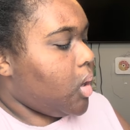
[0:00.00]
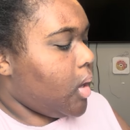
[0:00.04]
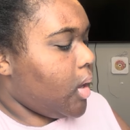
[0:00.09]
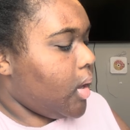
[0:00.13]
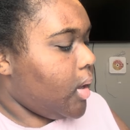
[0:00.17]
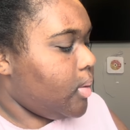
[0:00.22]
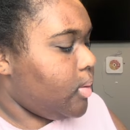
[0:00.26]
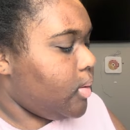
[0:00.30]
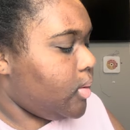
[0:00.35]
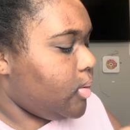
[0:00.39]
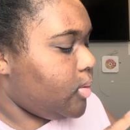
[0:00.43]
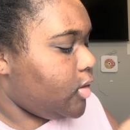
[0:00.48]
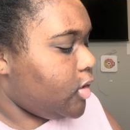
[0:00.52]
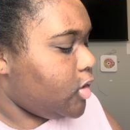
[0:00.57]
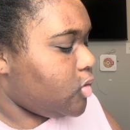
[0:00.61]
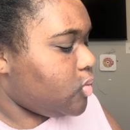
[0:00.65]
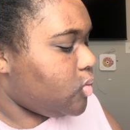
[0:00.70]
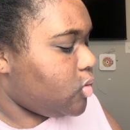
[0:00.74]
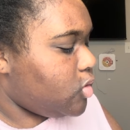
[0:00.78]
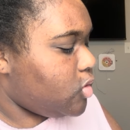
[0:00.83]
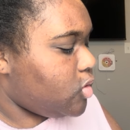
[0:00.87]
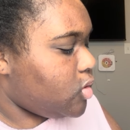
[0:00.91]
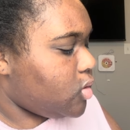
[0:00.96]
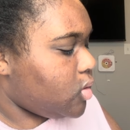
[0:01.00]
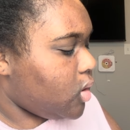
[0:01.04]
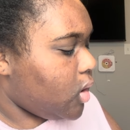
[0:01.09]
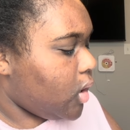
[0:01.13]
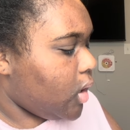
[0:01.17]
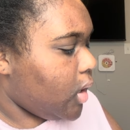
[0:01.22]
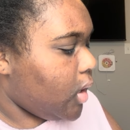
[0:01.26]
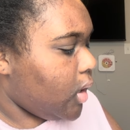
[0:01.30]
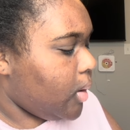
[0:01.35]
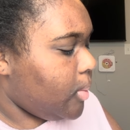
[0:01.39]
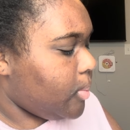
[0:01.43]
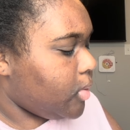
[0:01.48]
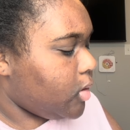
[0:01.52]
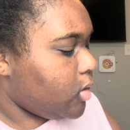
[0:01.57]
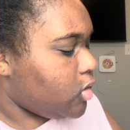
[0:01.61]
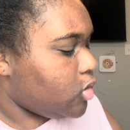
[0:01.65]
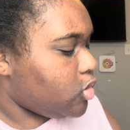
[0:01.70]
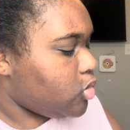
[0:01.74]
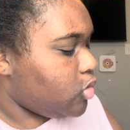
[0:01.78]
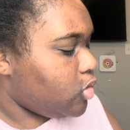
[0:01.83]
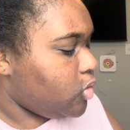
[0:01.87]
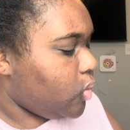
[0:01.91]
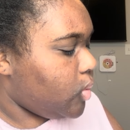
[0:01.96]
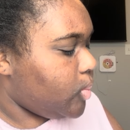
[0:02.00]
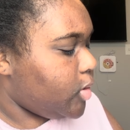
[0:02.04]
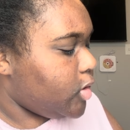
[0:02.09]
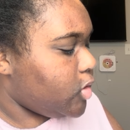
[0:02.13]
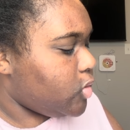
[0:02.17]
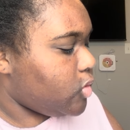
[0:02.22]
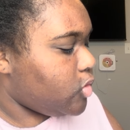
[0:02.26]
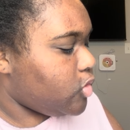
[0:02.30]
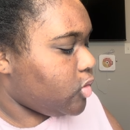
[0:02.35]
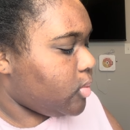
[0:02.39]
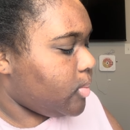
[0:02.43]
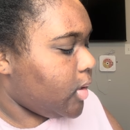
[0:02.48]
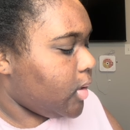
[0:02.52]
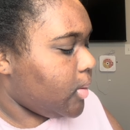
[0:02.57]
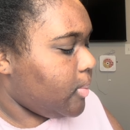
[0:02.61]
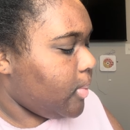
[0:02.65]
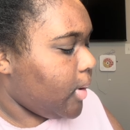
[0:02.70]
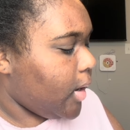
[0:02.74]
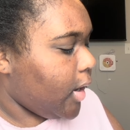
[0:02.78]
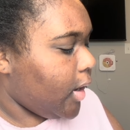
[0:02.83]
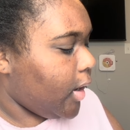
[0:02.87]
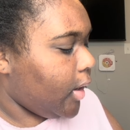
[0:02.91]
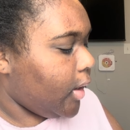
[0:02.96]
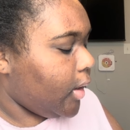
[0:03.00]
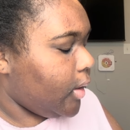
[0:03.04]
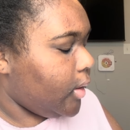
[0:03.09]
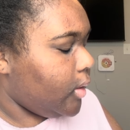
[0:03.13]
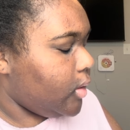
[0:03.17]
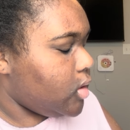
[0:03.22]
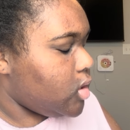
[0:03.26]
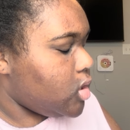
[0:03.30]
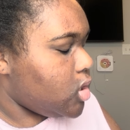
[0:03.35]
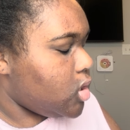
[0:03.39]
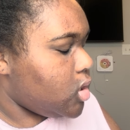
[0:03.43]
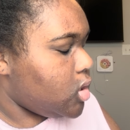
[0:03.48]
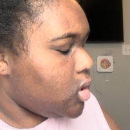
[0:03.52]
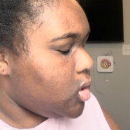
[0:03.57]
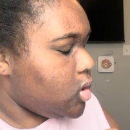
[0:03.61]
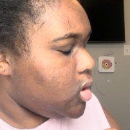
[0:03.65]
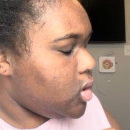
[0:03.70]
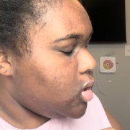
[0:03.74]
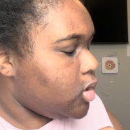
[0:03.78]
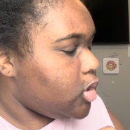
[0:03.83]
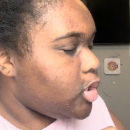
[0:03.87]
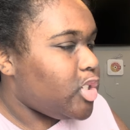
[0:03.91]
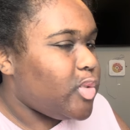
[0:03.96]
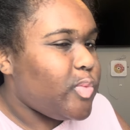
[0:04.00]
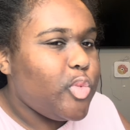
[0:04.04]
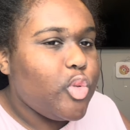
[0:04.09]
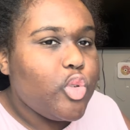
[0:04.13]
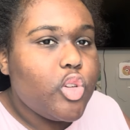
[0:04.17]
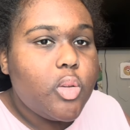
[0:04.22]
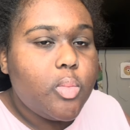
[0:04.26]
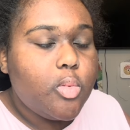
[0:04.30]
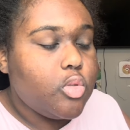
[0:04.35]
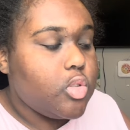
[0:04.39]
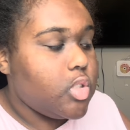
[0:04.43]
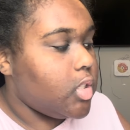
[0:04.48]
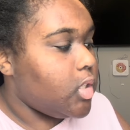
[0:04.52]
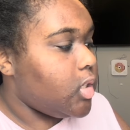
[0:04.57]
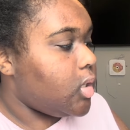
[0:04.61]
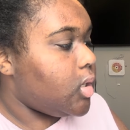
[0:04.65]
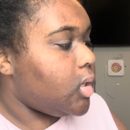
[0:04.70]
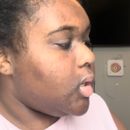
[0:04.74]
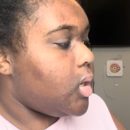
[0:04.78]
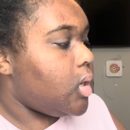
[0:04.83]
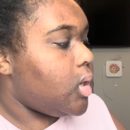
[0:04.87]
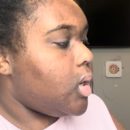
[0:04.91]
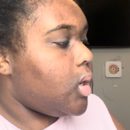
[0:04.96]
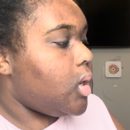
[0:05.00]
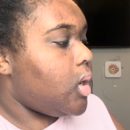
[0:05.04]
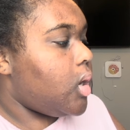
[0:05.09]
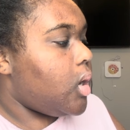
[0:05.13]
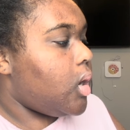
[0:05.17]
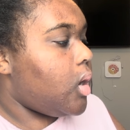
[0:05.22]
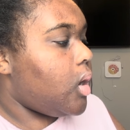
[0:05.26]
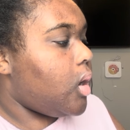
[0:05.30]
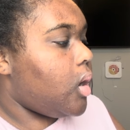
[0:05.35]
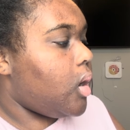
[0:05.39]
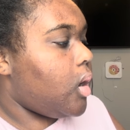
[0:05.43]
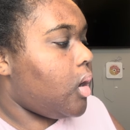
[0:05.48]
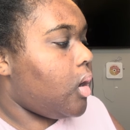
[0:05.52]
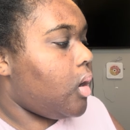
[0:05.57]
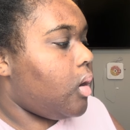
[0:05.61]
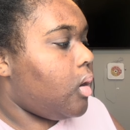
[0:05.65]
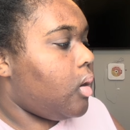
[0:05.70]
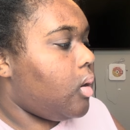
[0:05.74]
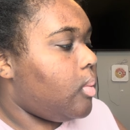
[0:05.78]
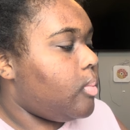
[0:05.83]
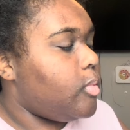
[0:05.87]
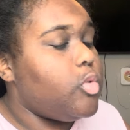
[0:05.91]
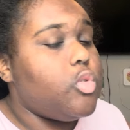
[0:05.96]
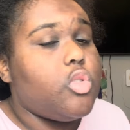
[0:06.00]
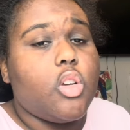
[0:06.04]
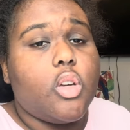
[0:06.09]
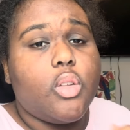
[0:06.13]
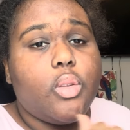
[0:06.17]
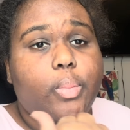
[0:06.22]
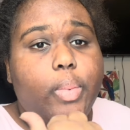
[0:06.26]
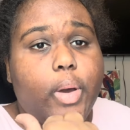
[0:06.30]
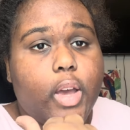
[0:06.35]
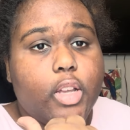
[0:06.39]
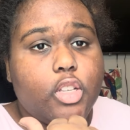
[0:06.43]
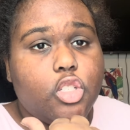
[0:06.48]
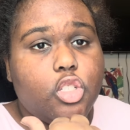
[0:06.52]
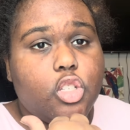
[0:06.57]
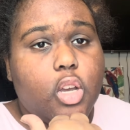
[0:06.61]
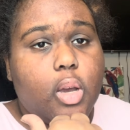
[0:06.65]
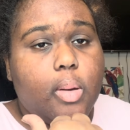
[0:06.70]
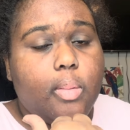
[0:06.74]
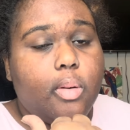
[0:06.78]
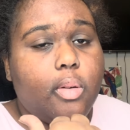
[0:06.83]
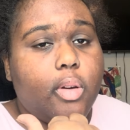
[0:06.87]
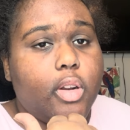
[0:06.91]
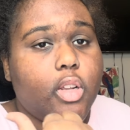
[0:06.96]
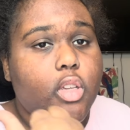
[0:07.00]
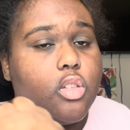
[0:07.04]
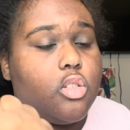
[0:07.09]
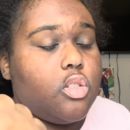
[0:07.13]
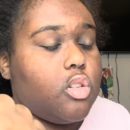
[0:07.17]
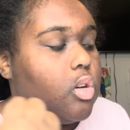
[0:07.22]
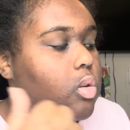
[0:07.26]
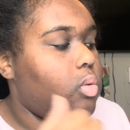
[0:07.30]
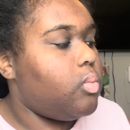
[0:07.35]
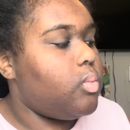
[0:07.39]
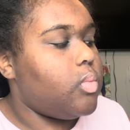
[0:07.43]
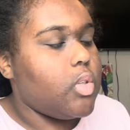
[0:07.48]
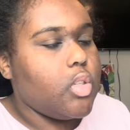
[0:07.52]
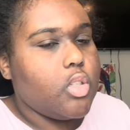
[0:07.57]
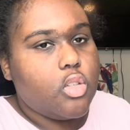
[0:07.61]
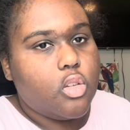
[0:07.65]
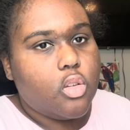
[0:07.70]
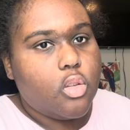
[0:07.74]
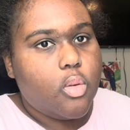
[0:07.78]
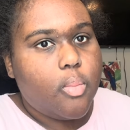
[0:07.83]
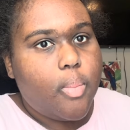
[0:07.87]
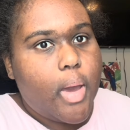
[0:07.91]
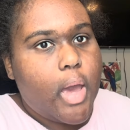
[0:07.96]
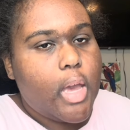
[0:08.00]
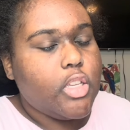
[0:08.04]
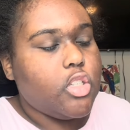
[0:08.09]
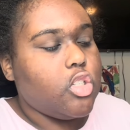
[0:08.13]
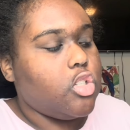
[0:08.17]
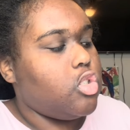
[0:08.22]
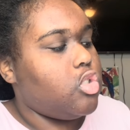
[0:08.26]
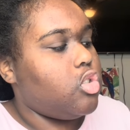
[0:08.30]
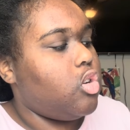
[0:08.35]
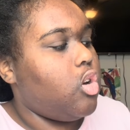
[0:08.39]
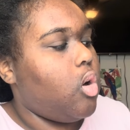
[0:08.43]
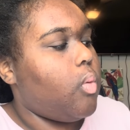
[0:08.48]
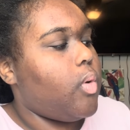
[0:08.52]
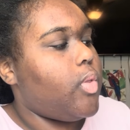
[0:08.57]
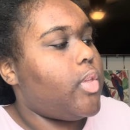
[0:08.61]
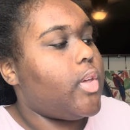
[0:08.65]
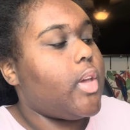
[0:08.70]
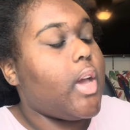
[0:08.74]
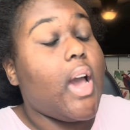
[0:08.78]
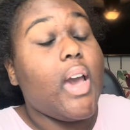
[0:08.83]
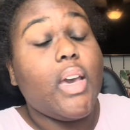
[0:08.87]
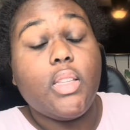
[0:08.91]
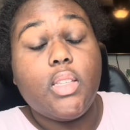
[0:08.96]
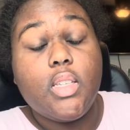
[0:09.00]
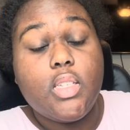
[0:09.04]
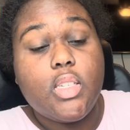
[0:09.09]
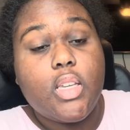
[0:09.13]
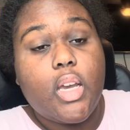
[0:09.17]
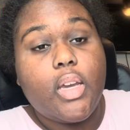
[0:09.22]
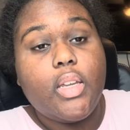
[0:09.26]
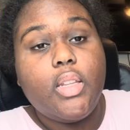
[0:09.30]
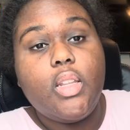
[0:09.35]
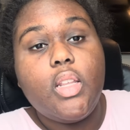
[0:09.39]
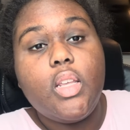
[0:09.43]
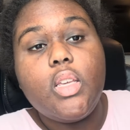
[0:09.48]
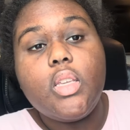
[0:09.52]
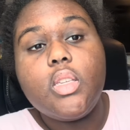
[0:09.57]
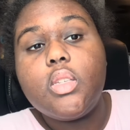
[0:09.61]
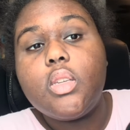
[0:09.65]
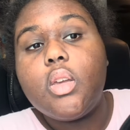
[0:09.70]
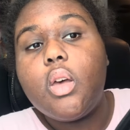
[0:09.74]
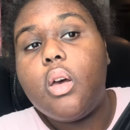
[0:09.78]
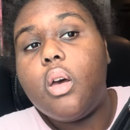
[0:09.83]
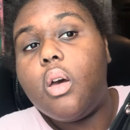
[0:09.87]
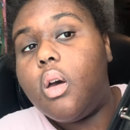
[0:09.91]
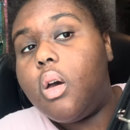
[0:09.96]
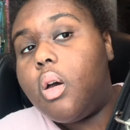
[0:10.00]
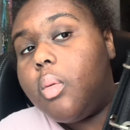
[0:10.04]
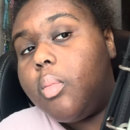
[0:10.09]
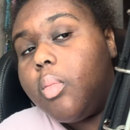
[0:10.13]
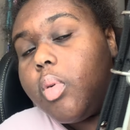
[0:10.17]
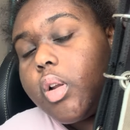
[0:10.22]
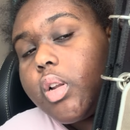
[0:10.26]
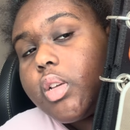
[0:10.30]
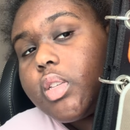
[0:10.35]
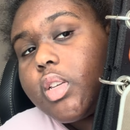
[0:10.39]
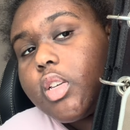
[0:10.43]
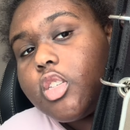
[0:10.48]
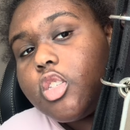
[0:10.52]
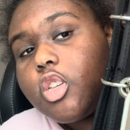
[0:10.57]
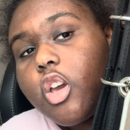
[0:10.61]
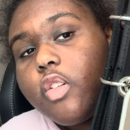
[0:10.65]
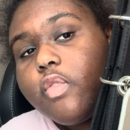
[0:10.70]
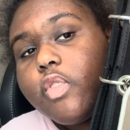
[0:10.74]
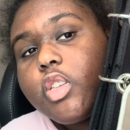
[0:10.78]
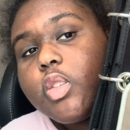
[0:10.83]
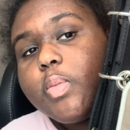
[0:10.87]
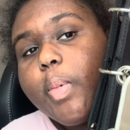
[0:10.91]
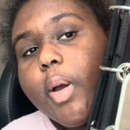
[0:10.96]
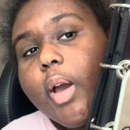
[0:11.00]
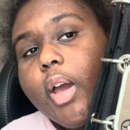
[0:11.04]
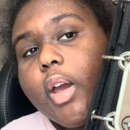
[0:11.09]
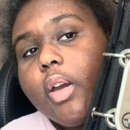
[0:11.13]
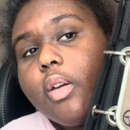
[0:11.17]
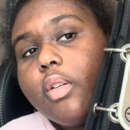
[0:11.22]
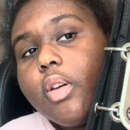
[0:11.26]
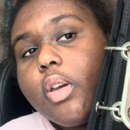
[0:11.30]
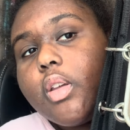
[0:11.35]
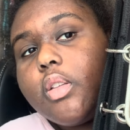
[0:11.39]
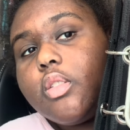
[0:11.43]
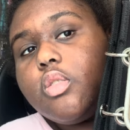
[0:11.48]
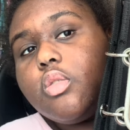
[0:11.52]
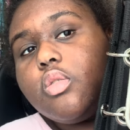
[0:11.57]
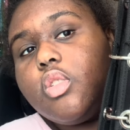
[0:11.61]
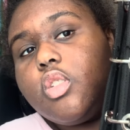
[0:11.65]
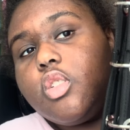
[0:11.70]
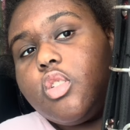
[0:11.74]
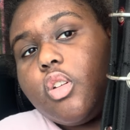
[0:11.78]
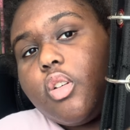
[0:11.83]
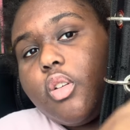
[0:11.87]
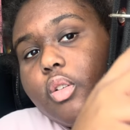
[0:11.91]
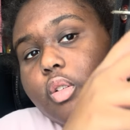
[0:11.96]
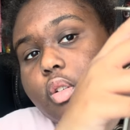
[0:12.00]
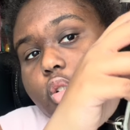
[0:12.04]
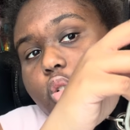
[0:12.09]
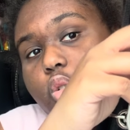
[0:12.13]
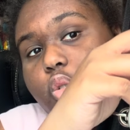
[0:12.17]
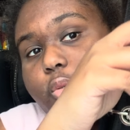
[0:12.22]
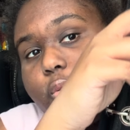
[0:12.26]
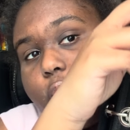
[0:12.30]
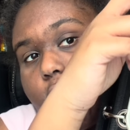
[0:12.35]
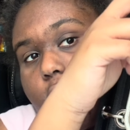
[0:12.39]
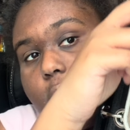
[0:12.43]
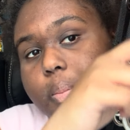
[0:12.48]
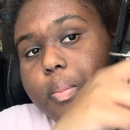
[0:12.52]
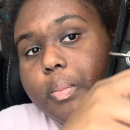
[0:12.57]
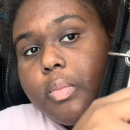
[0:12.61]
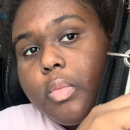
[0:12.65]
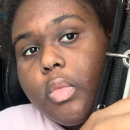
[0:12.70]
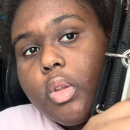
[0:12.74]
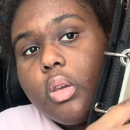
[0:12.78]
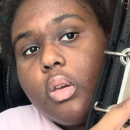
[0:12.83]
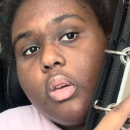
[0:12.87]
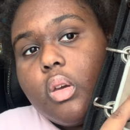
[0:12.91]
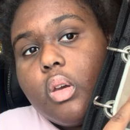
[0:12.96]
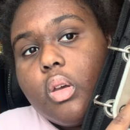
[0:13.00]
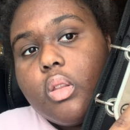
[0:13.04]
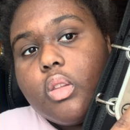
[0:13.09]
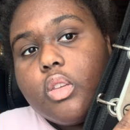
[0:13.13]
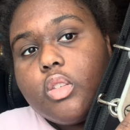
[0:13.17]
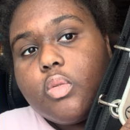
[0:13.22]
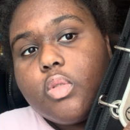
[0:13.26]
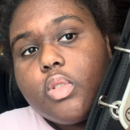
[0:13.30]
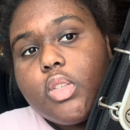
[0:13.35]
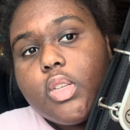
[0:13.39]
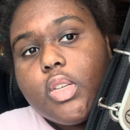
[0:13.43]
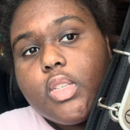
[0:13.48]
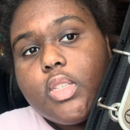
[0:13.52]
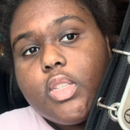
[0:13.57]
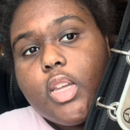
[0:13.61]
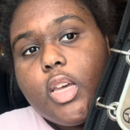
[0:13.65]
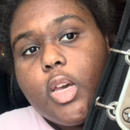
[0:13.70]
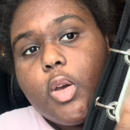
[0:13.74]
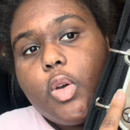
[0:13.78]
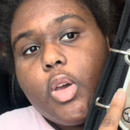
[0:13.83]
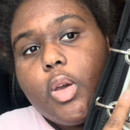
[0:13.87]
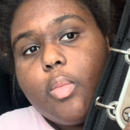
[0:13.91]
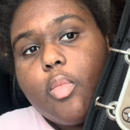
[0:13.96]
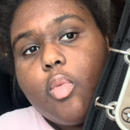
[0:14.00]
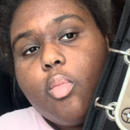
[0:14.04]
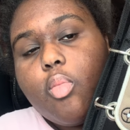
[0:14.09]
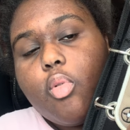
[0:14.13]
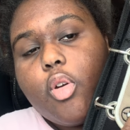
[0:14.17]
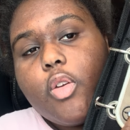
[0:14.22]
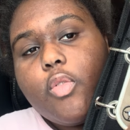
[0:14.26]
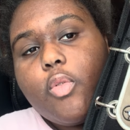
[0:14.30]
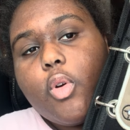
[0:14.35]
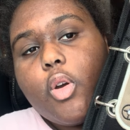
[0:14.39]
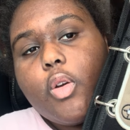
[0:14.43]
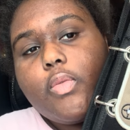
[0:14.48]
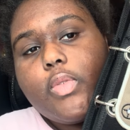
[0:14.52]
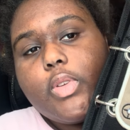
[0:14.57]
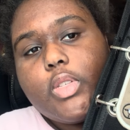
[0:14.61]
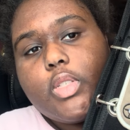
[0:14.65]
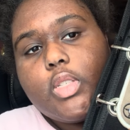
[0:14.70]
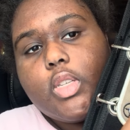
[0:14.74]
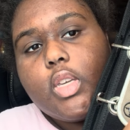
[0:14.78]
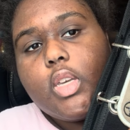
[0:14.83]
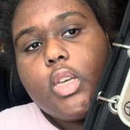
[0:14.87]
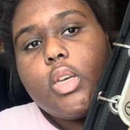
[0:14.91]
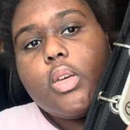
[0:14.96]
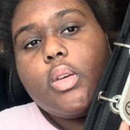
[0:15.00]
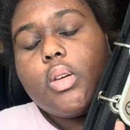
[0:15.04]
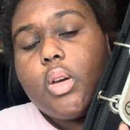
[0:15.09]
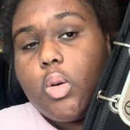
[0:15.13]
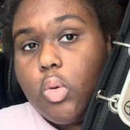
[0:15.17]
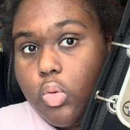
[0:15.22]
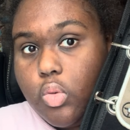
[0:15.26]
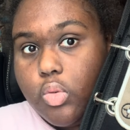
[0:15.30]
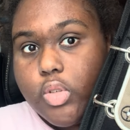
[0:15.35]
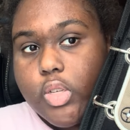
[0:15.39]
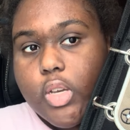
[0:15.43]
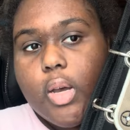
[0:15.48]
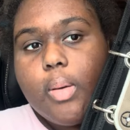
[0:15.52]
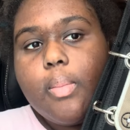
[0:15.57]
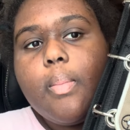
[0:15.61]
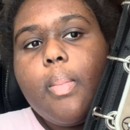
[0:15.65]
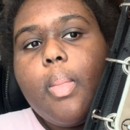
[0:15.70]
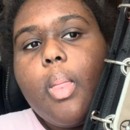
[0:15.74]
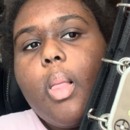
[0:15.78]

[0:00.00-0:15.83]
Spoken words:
And then these ones, I'm going to show you the One Piece ones are made by Spooky Boutique. You saw the patch tab already, so these are the patches to go with it. I designed these, but it says Service Pirate. So these are Luffy. This one says stay away, I'm a brave warrior of the sea, Usopp.